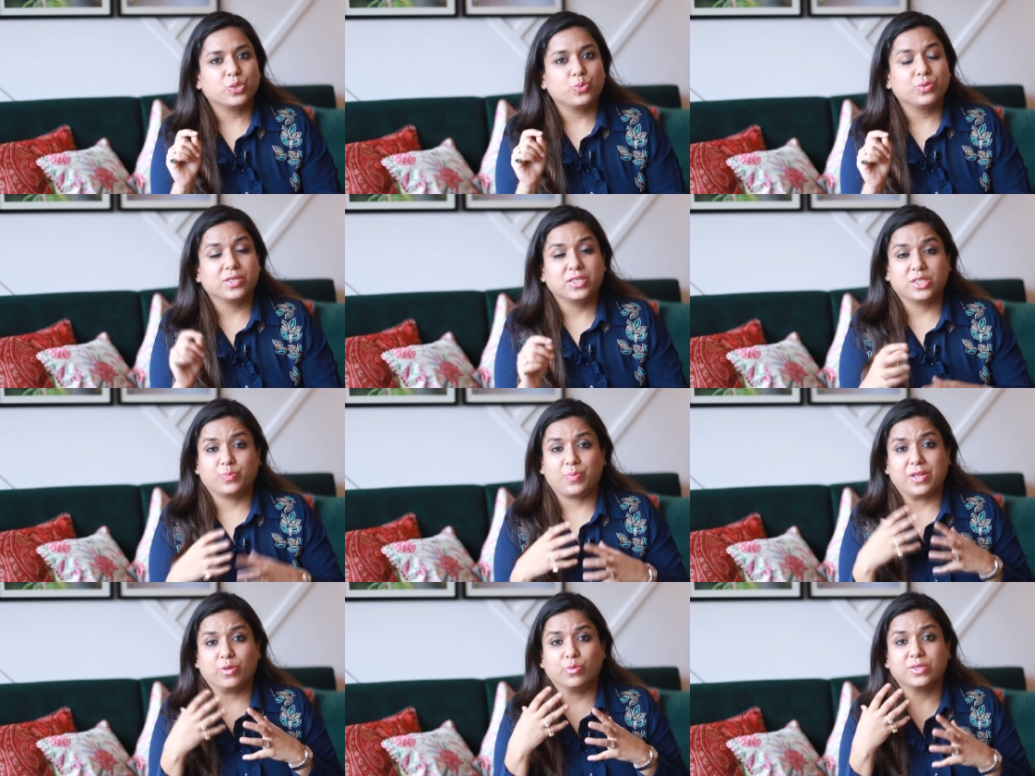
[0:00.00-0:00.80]
students,
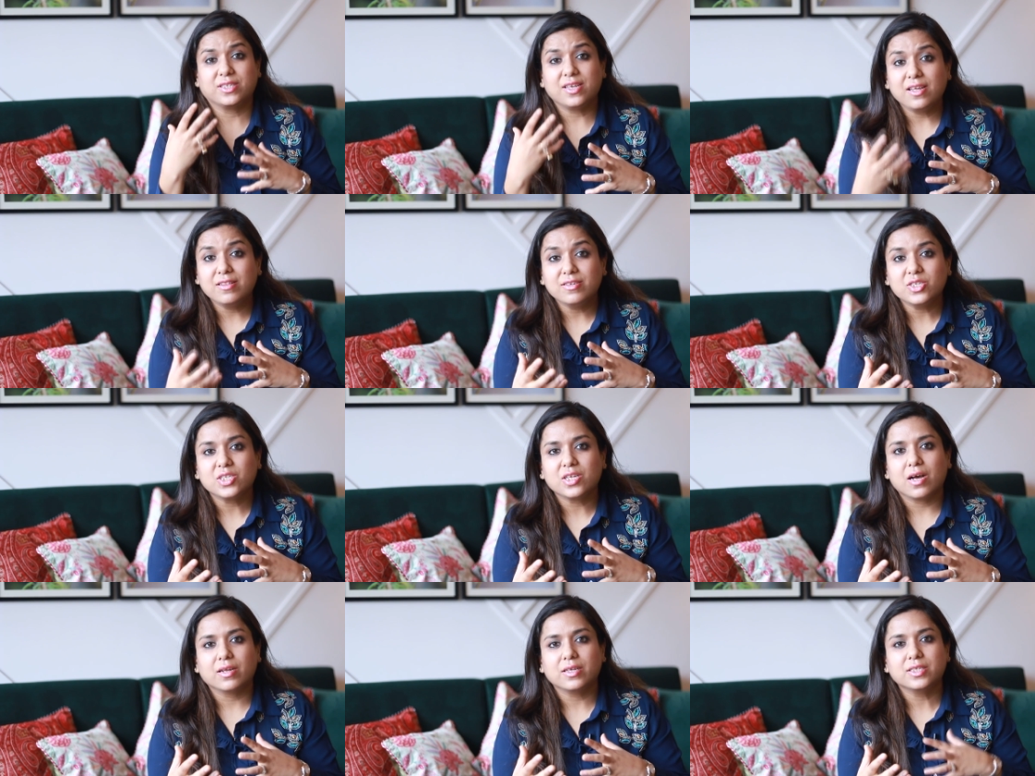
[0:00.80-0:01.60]
when you see the
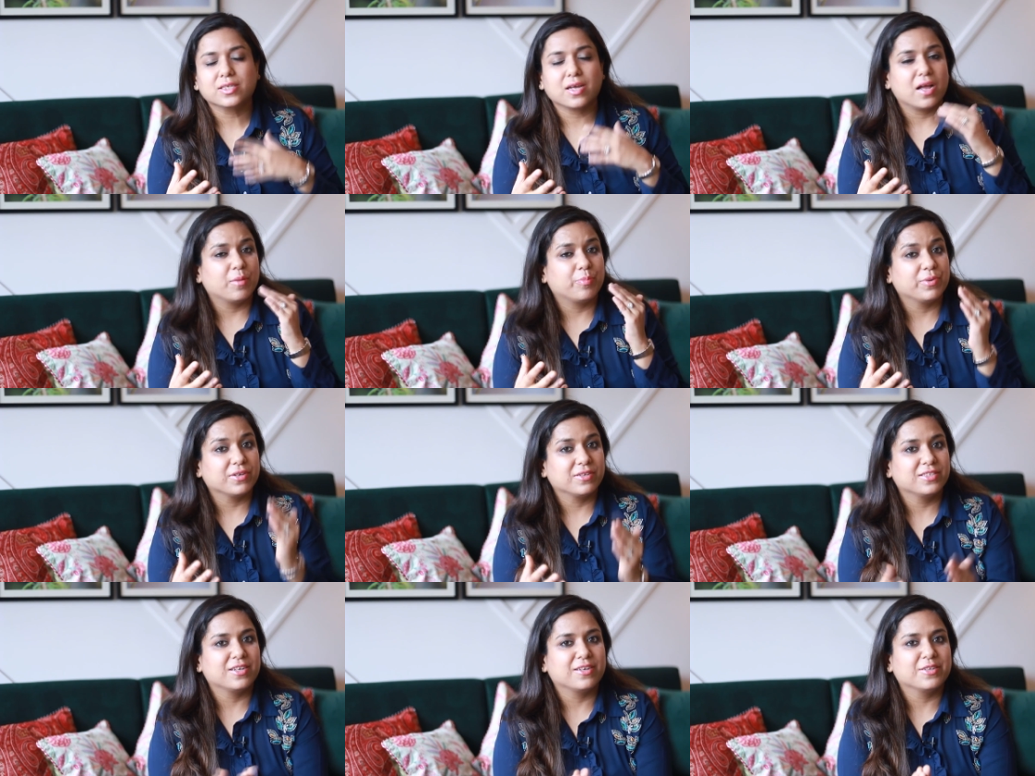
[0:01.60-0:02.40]
starry sky
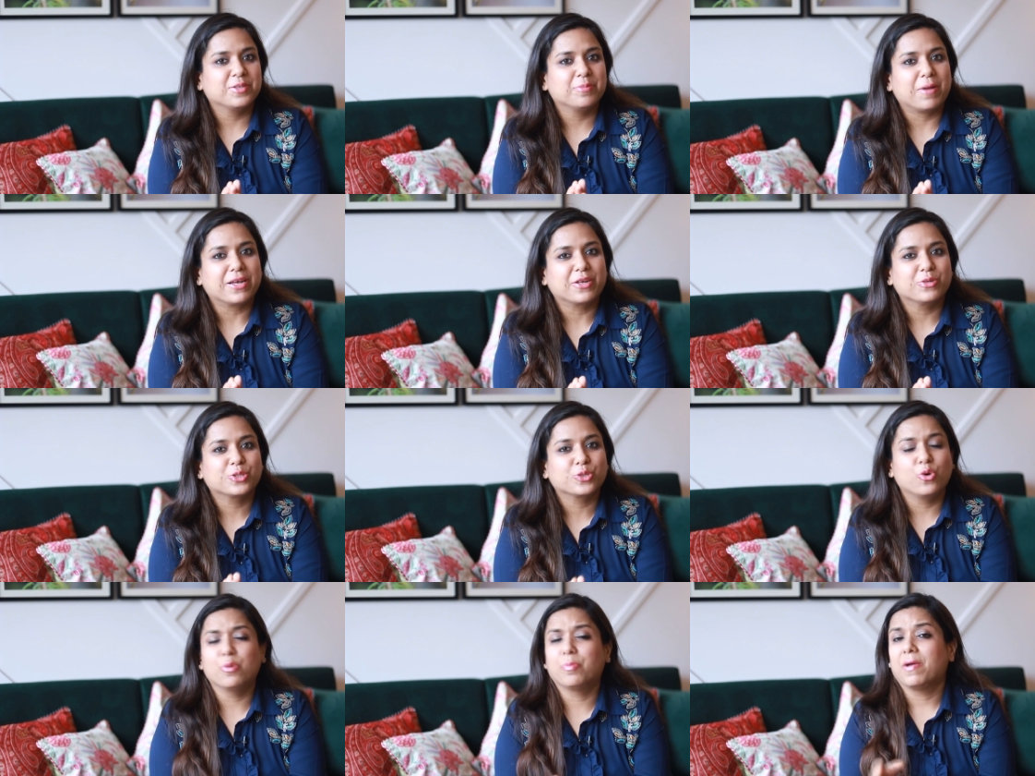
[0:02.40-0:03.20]
appearance under the
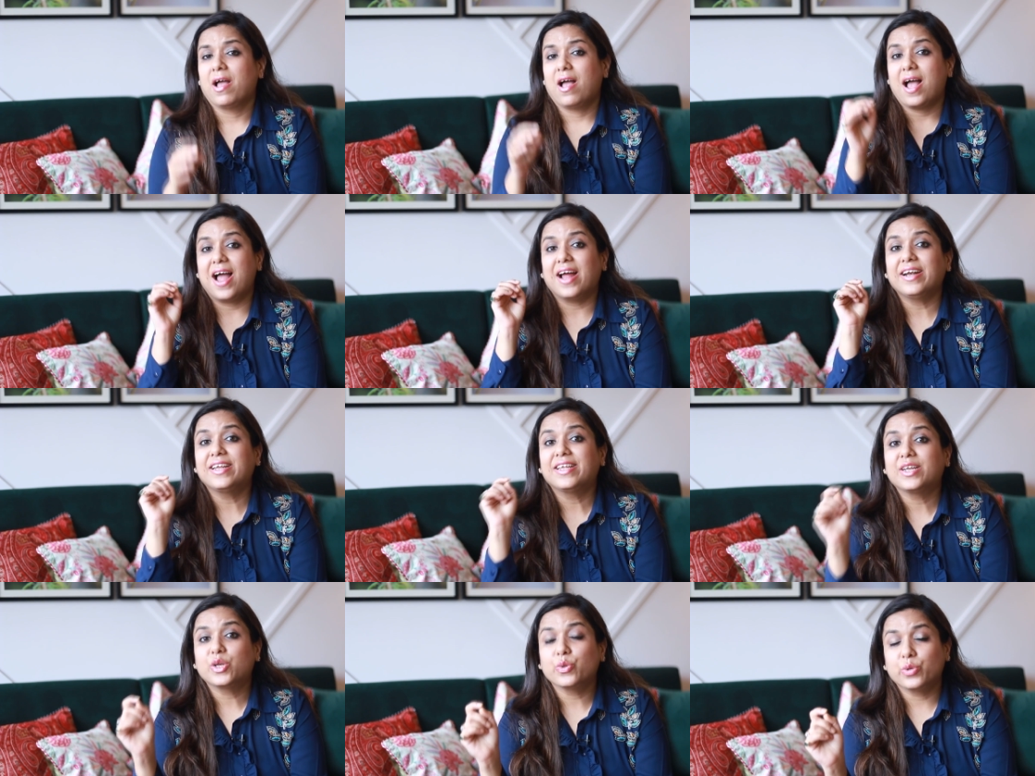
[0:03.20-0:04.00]
microscope
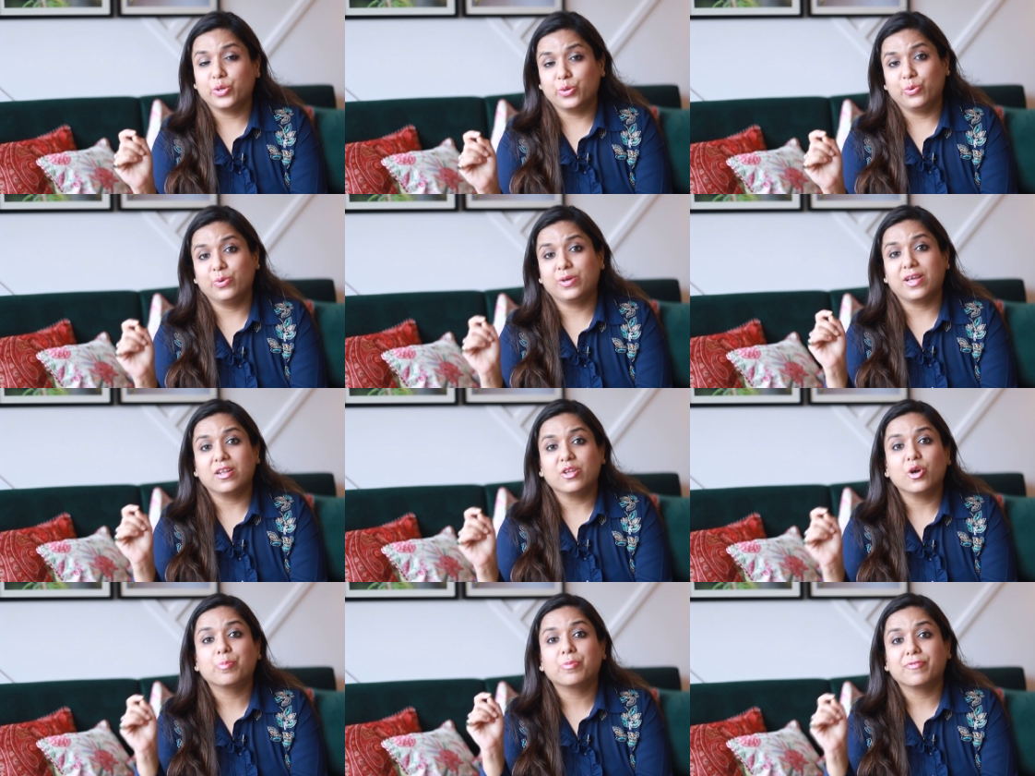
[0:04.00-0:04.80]
and to you tell
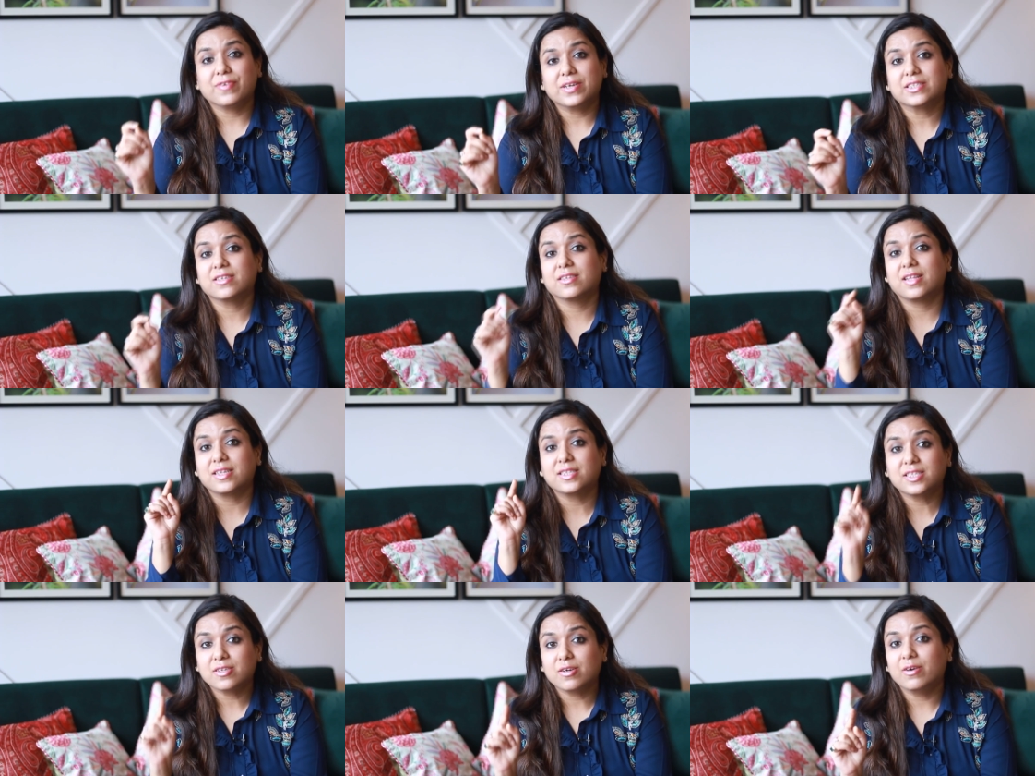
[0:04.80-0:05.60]
your professor
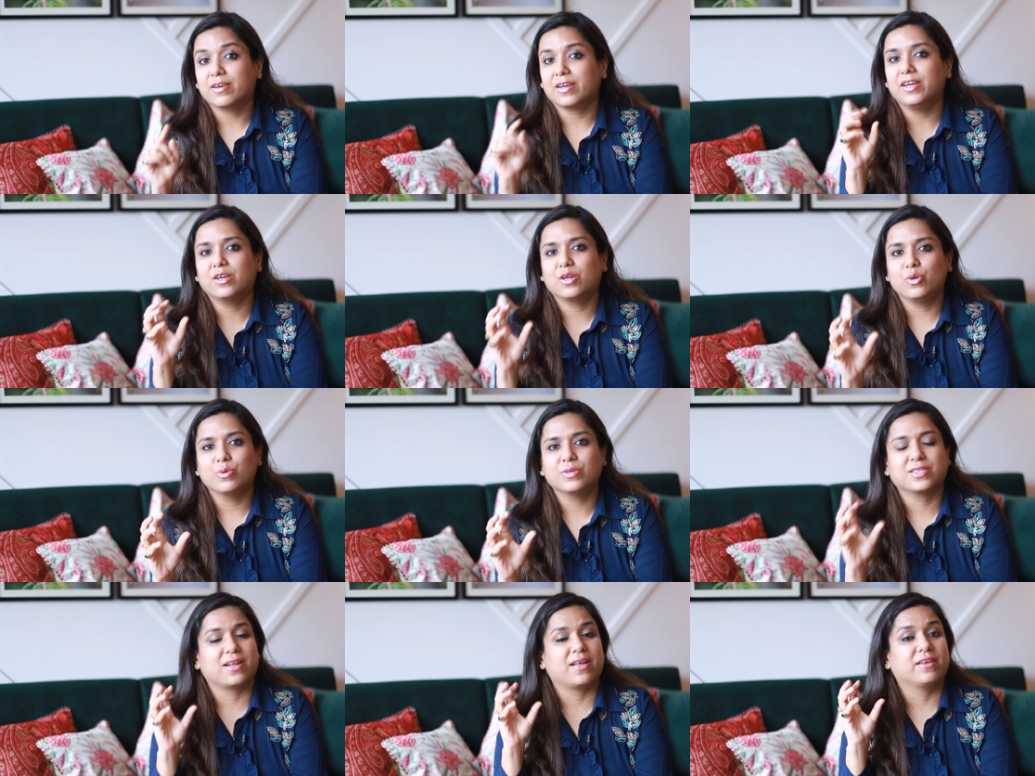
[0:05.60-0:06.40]
that, sir, it
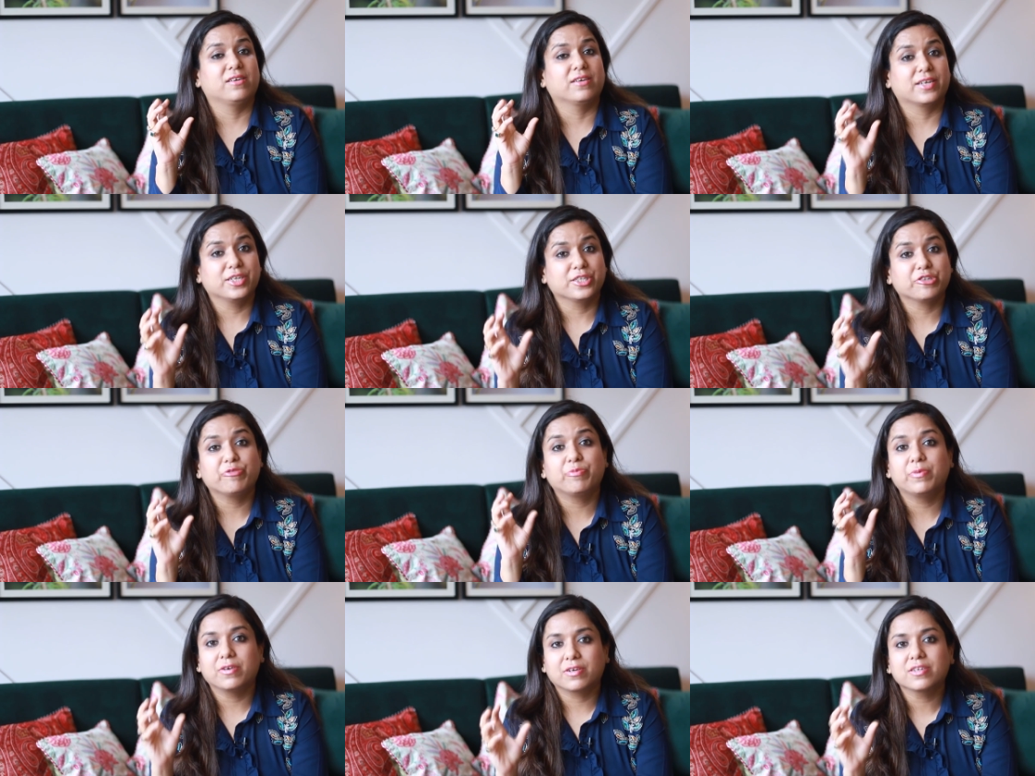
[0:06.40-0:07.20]
looks like a case of
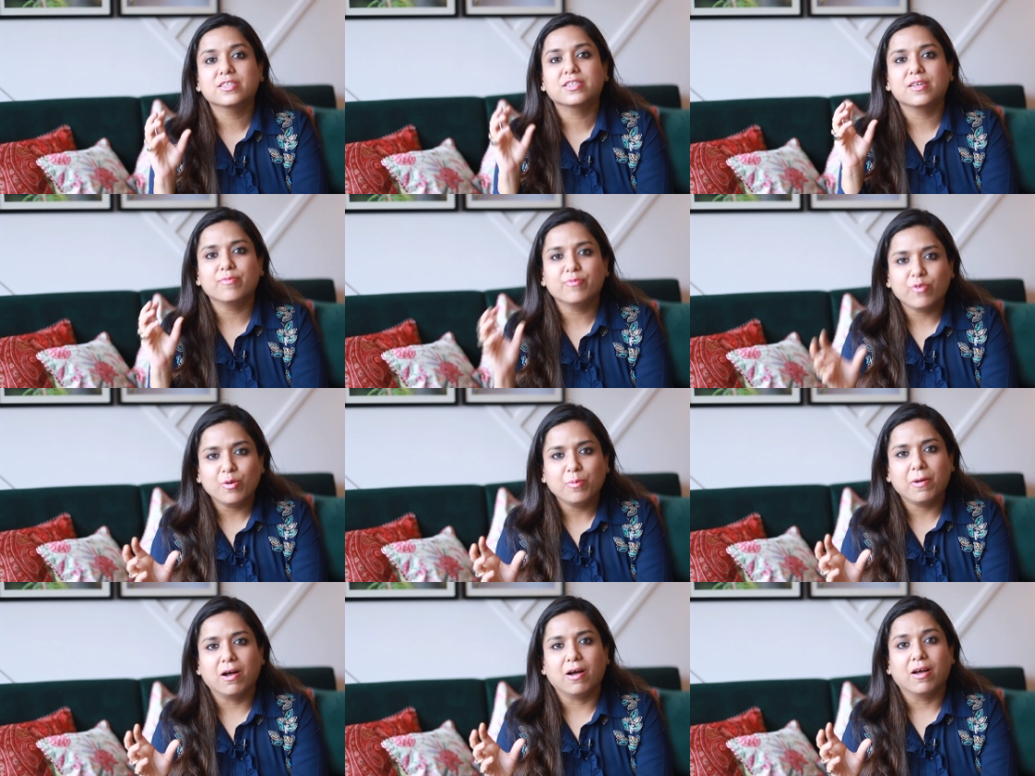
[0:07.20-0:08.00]
Burkitt's
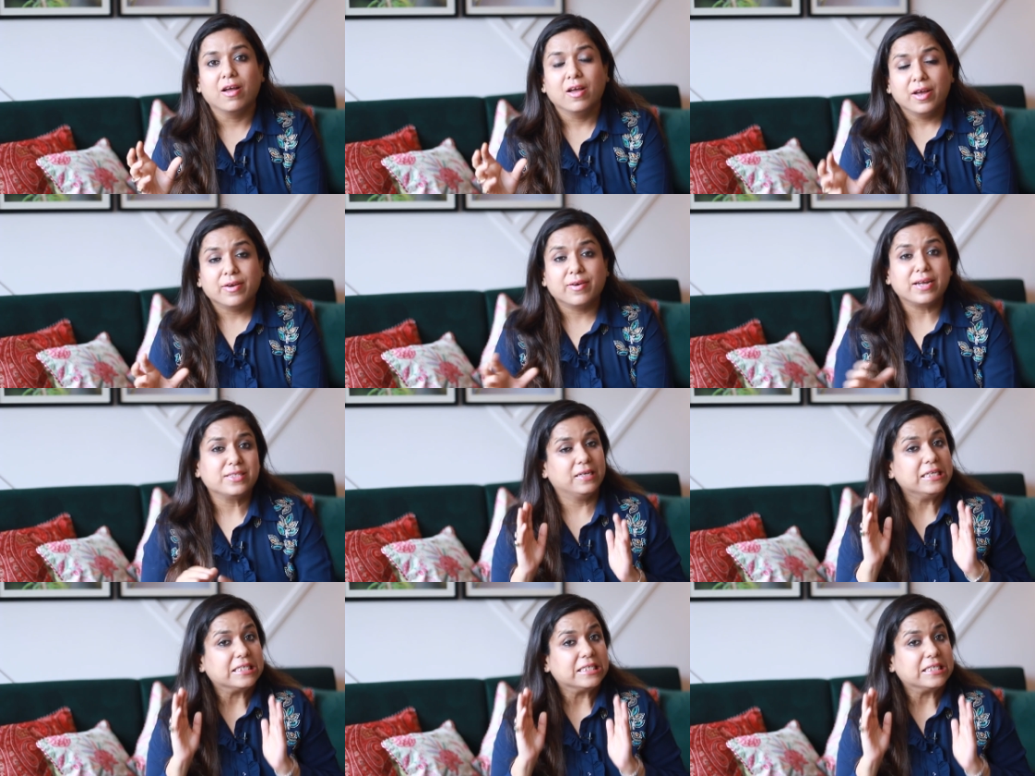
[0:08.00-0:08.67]
lymphoma, right?